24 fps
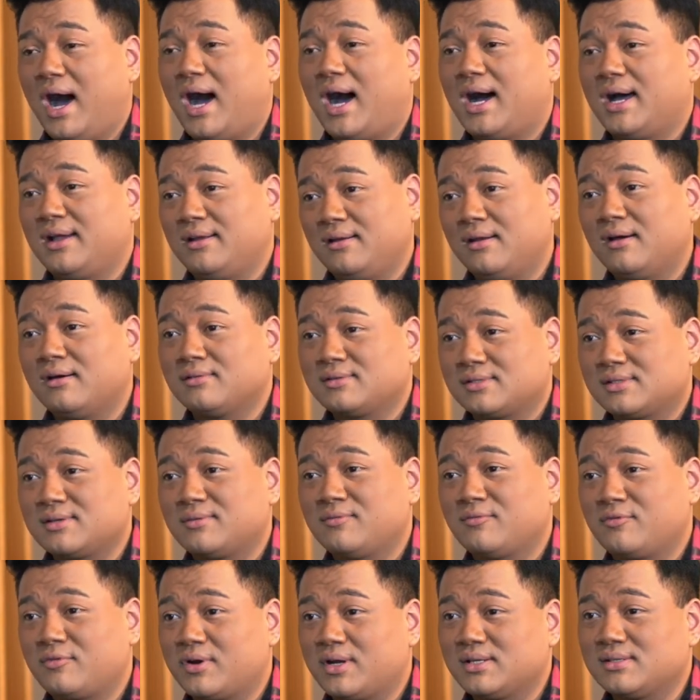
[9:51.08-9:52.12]
I know
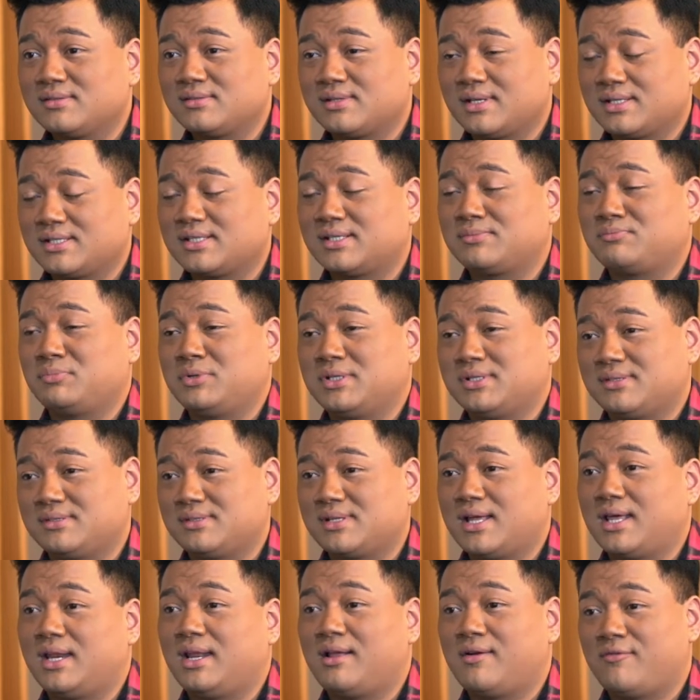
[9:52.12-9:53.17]
some friends that's been
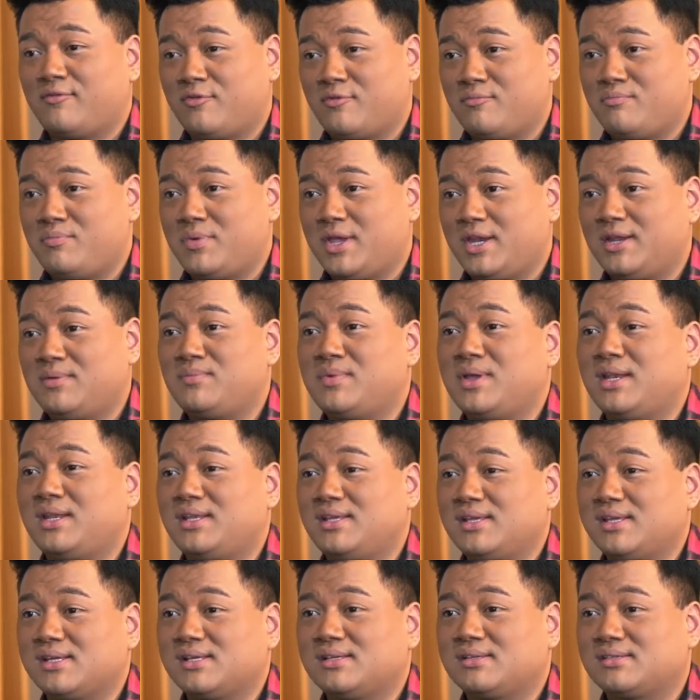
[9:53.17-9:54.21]
studying for many, many
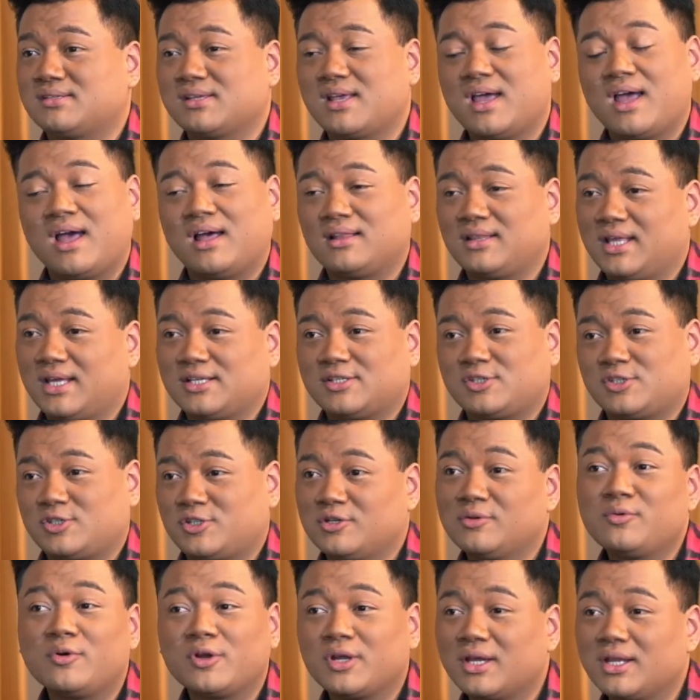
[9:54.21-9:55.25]
years. They're
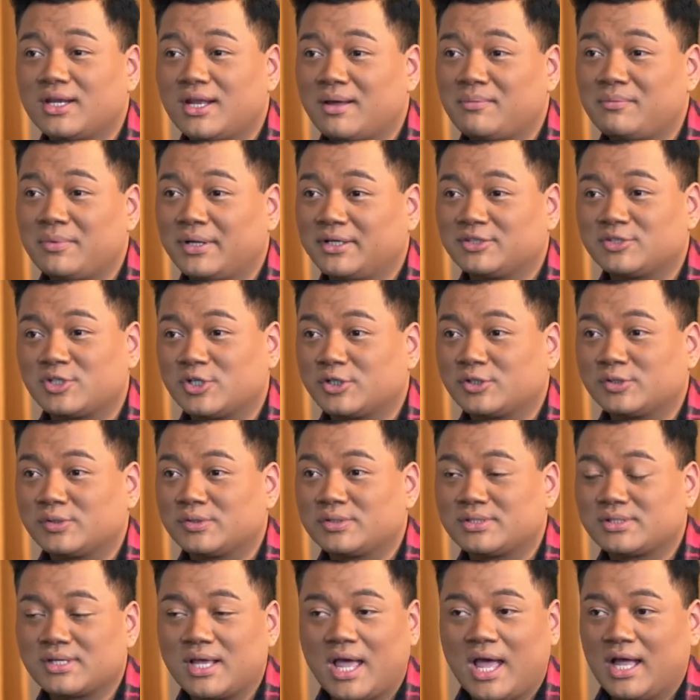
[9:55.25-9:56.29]
still working at
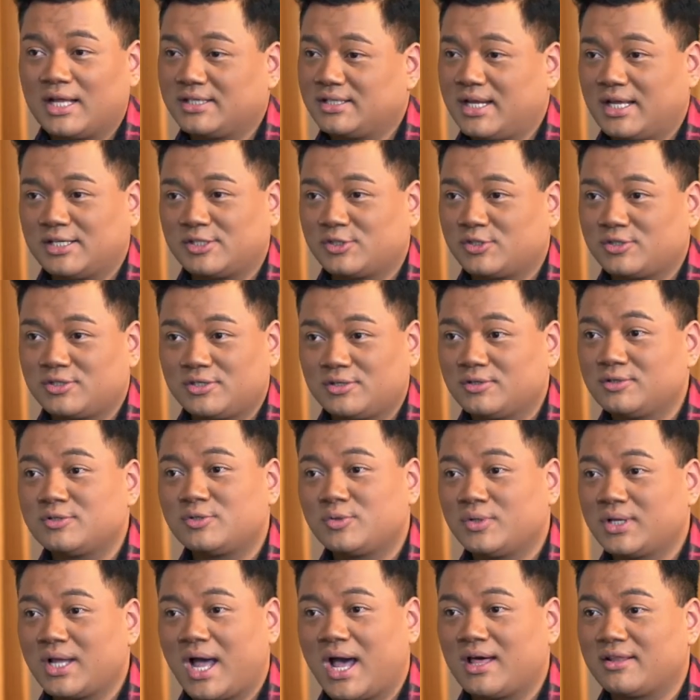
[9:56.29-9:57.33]
McDonald's. They're still
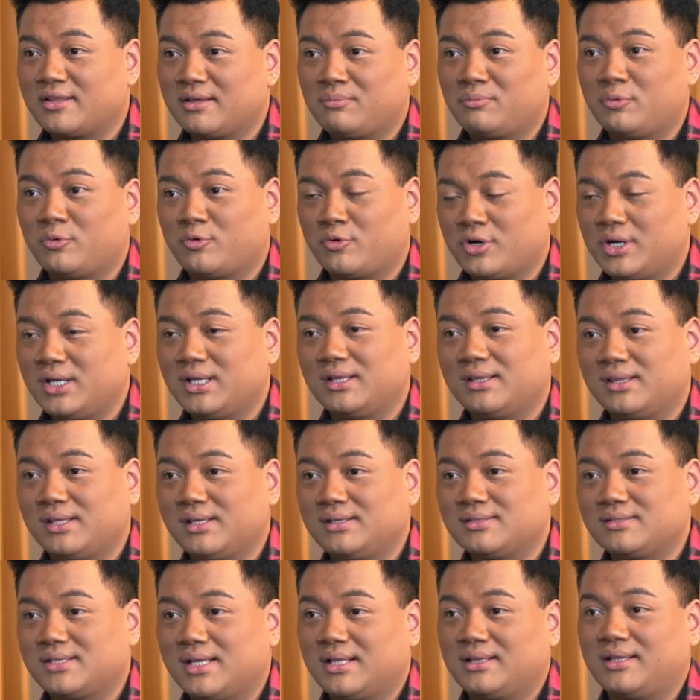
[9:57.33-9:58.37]
doing other boring
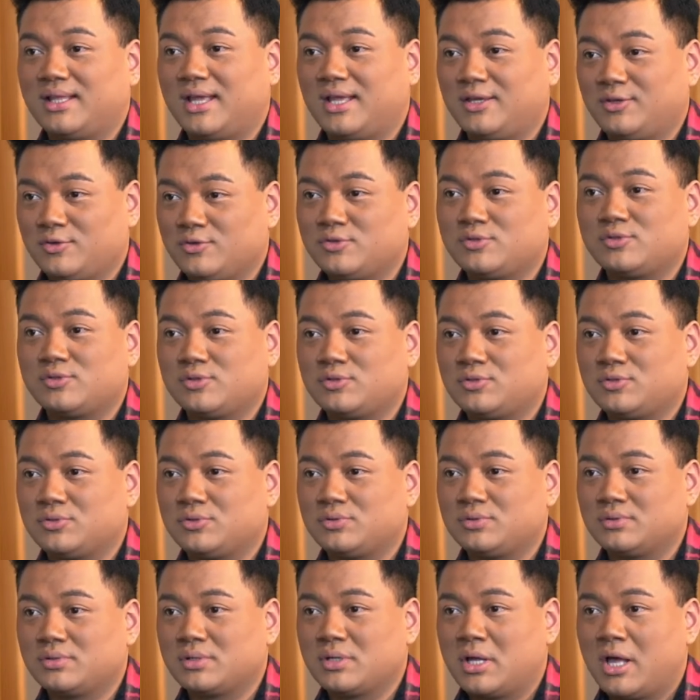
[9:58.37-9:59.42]
things that they used to
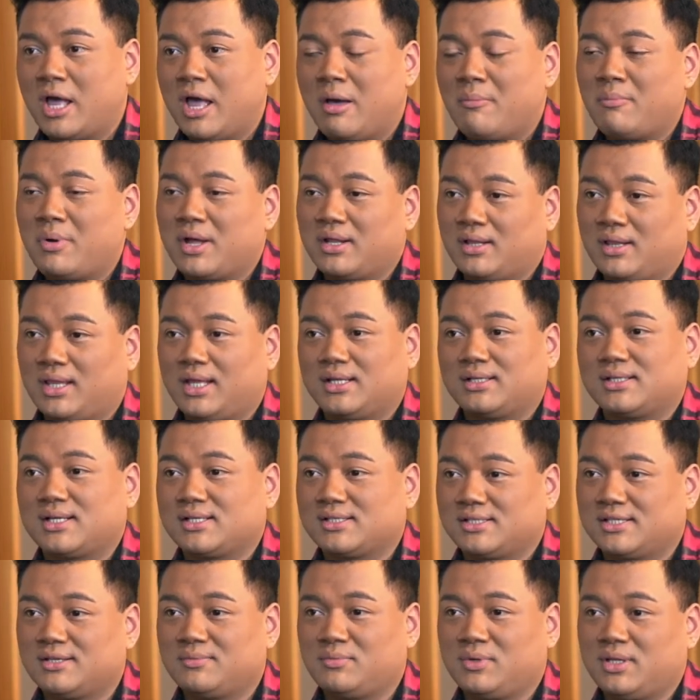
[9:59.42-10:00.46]
do, but that
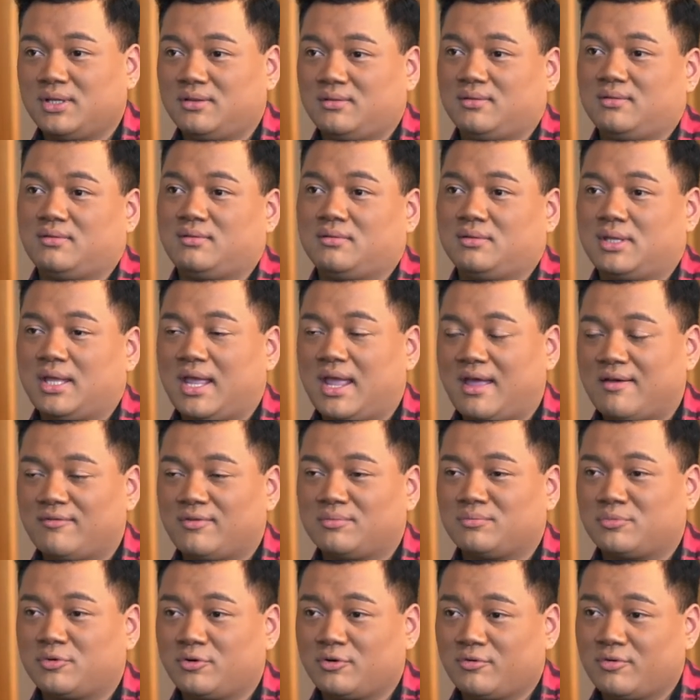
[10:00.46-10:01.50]
doesn't mean they
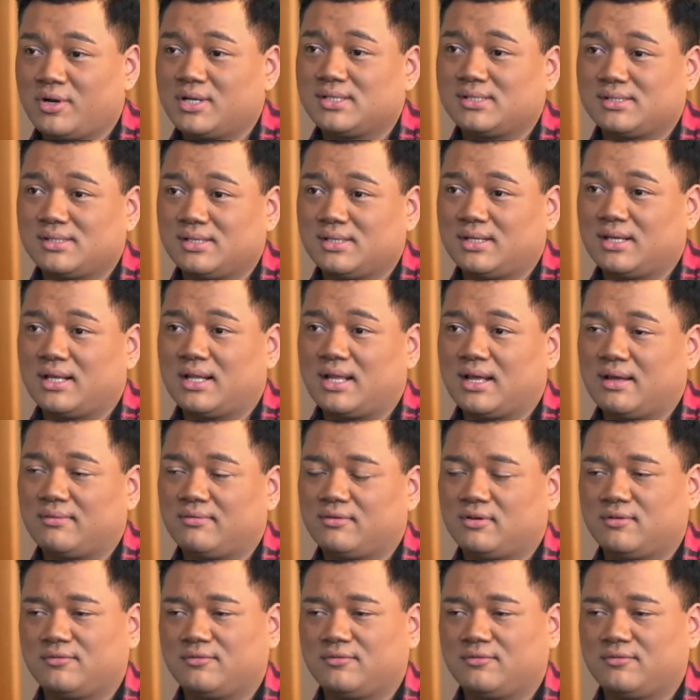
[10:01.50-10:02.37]
haven't progressed in their life.